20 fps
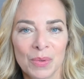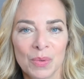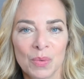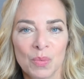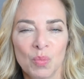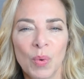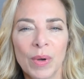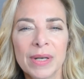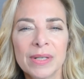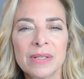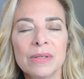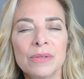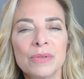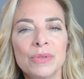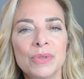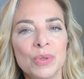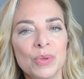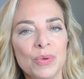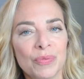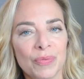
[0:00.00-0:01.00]
What does
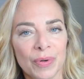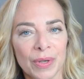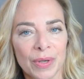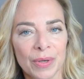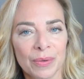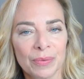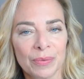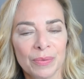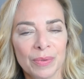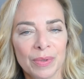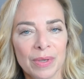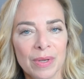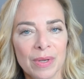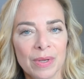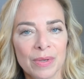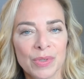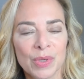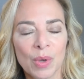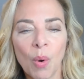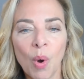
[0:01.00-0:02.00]
it do for you?
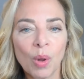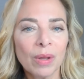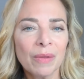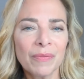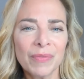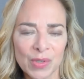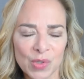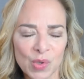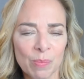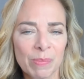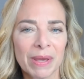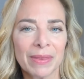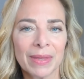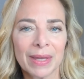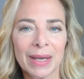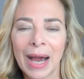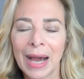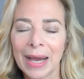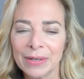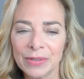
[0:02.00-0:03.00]
So all of this will be in
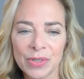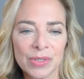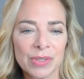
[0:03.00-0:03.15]
the guide.